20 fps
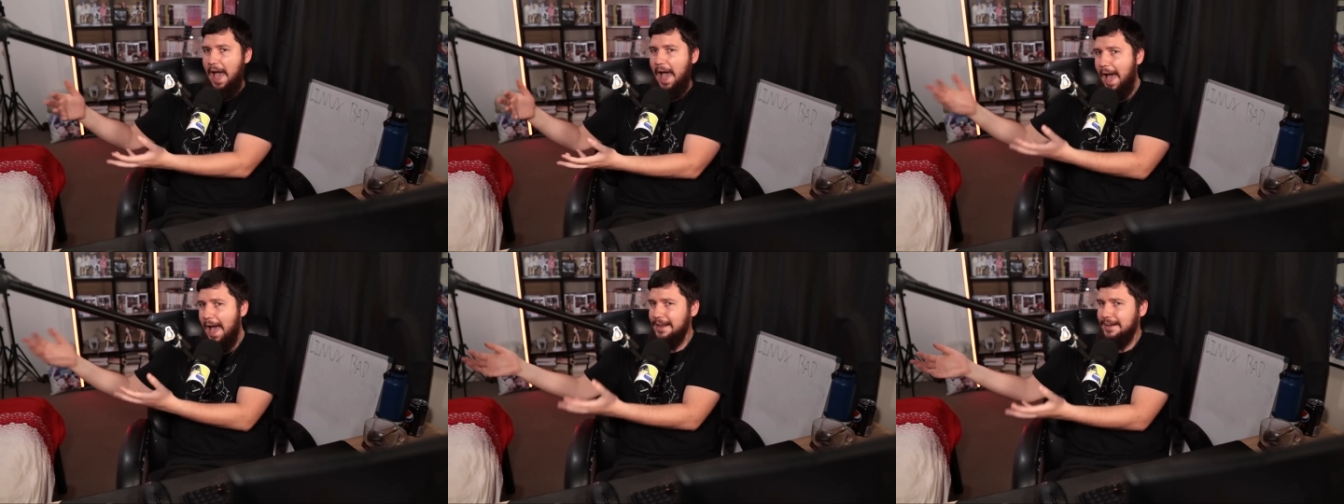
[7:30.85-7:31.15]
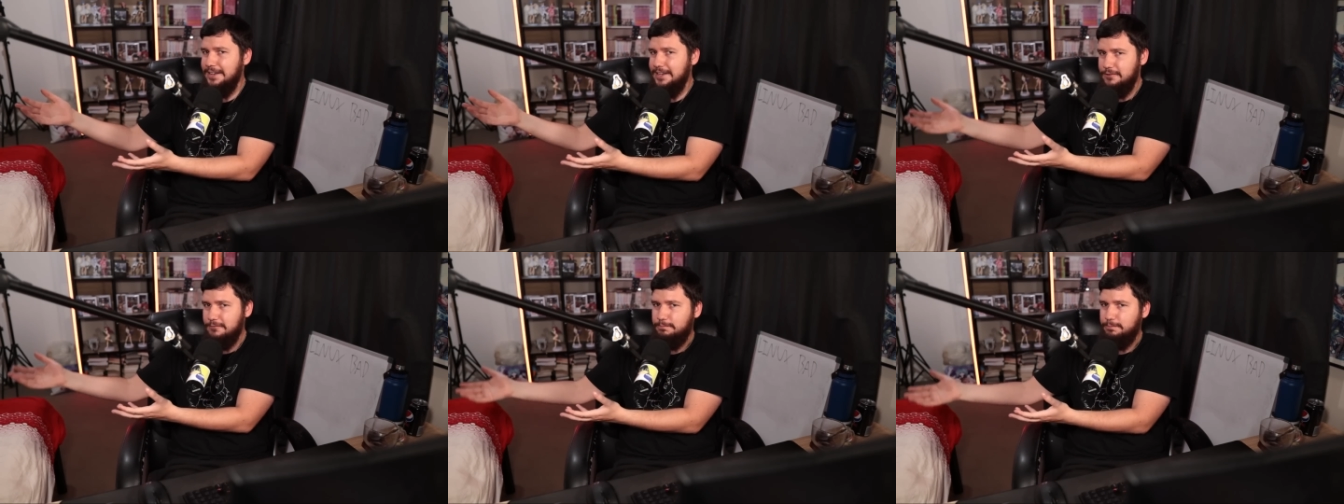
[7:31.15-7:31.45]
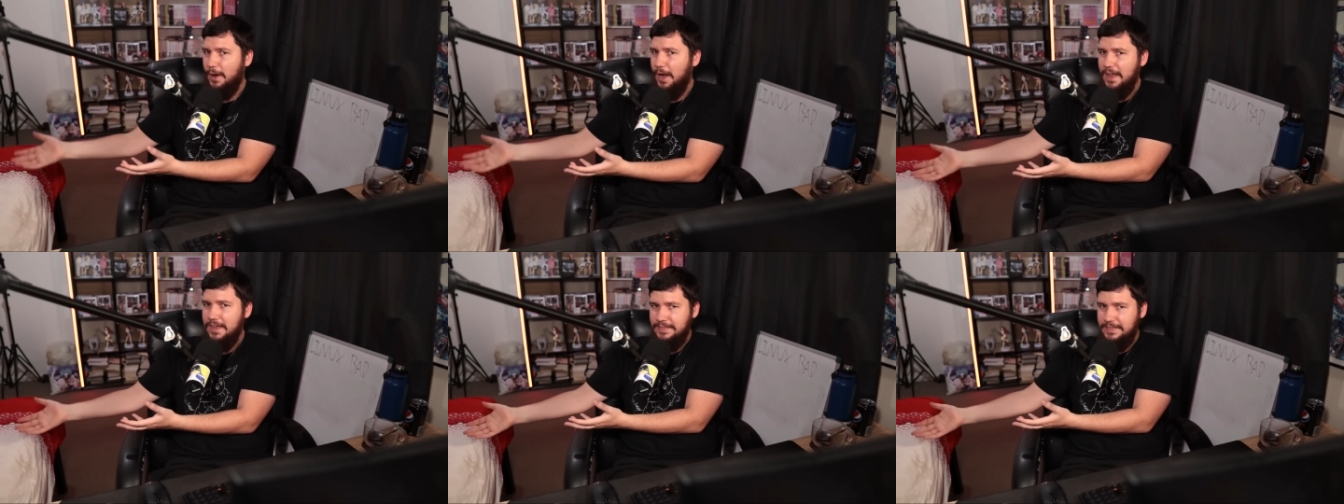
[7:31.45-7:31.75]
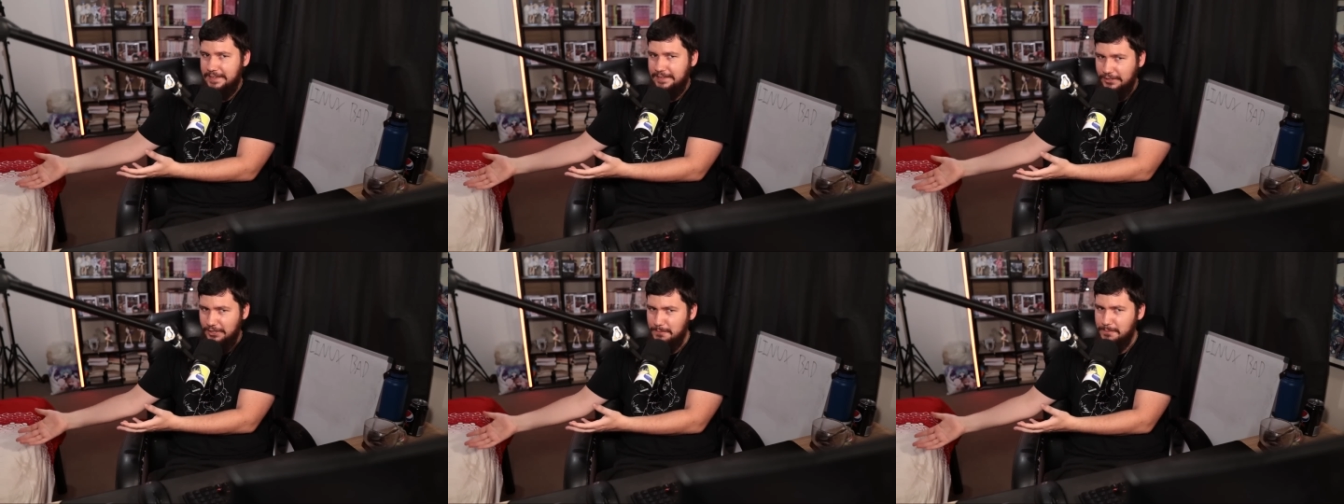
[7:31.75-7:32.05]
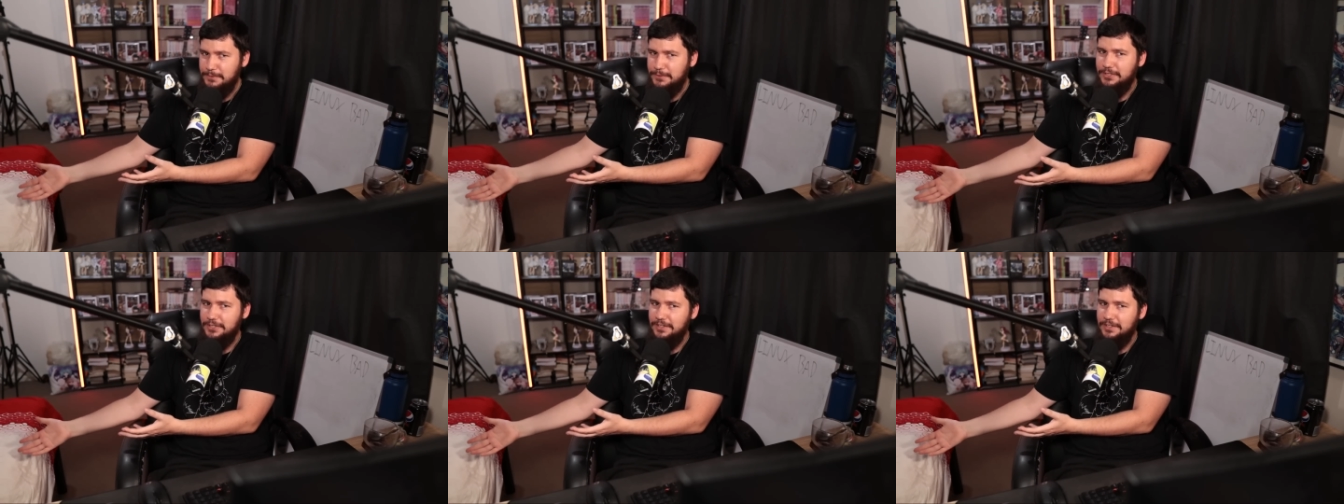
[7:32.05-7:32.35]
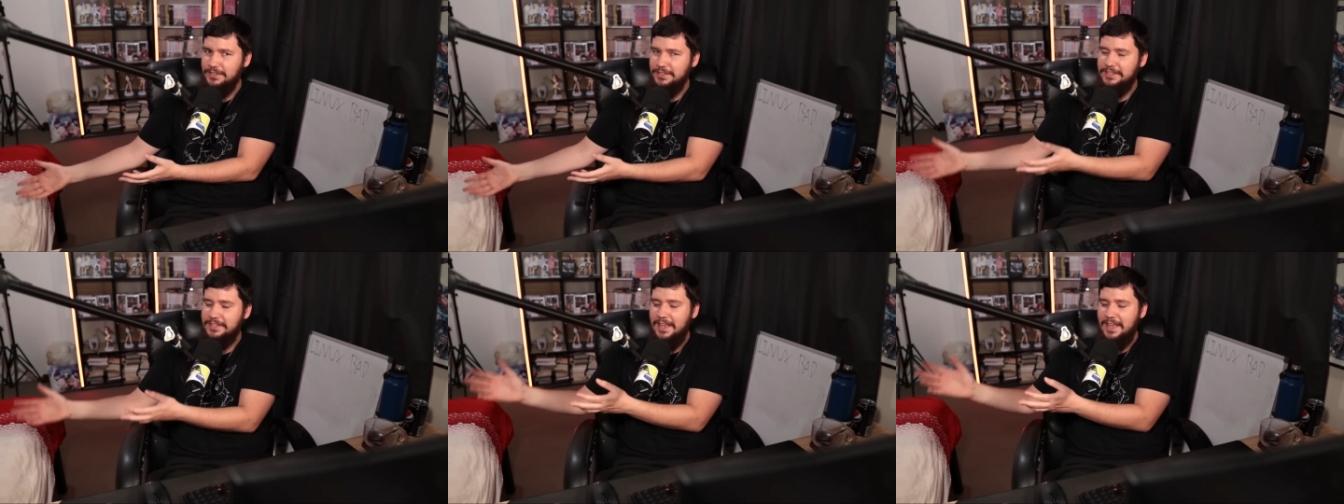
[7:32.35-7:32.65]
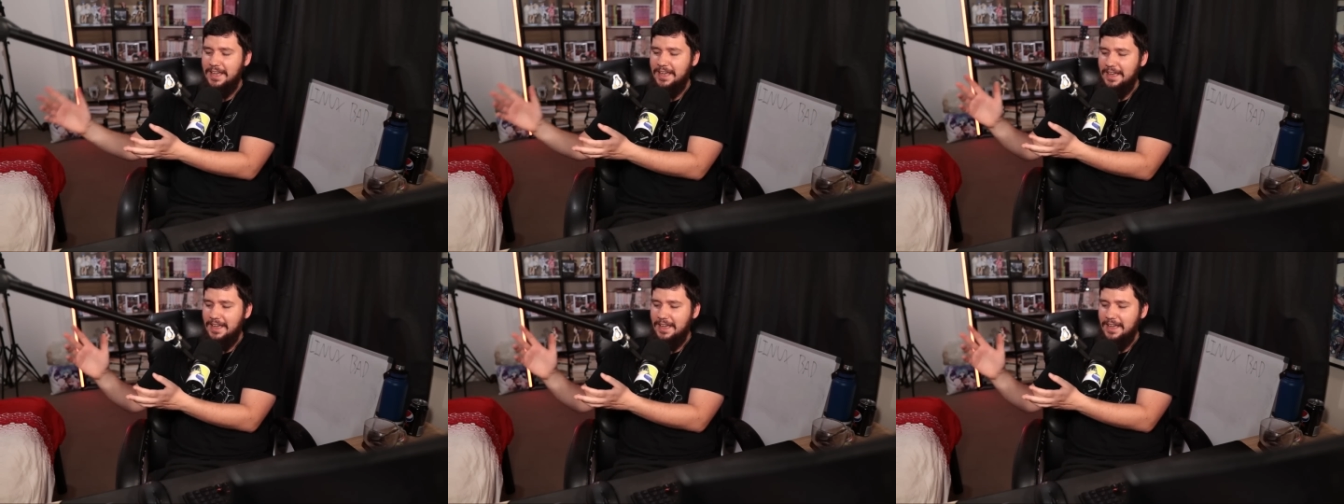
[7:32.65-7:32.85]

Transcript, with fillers: added by these options